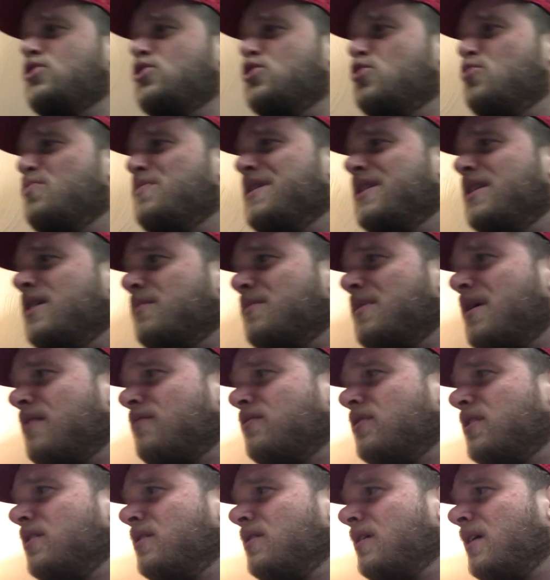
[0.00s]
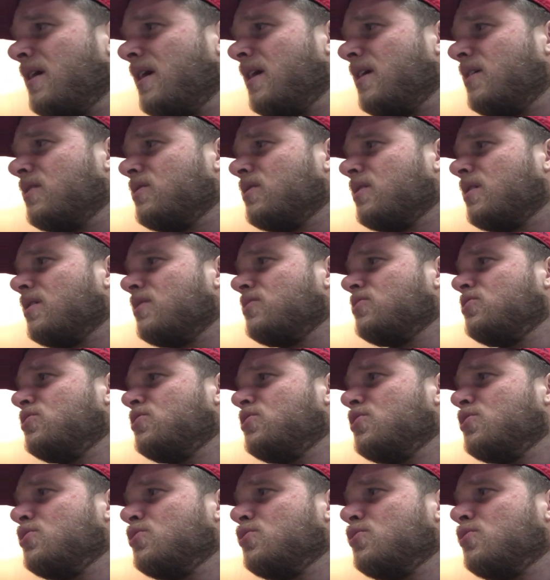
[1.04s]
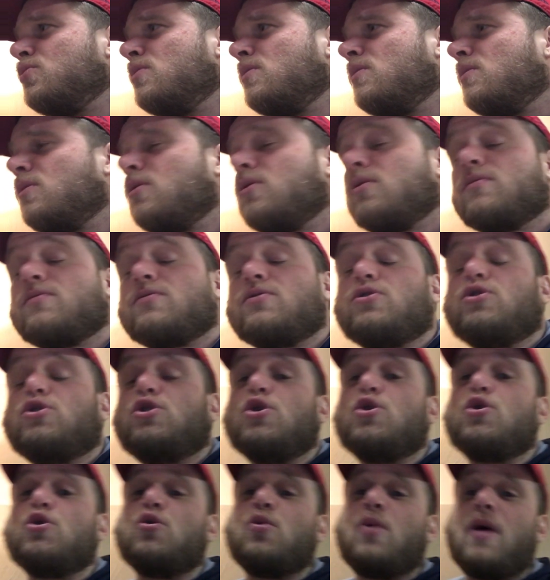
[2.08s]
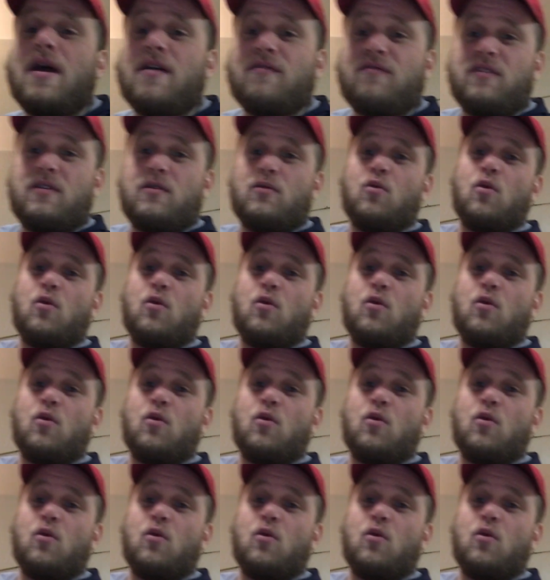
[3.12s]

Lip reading: 2 medium heavy and 2 heavy,